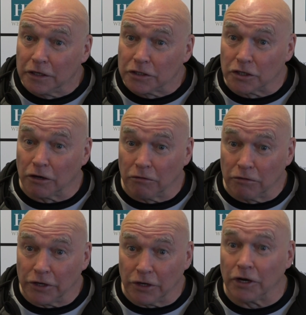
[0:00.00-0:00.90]
So,
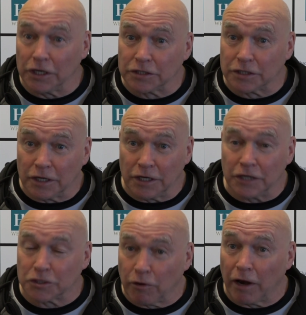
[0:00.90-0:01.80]
you know,
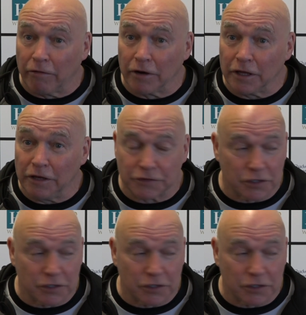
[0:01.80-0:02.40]
it's quite a relief.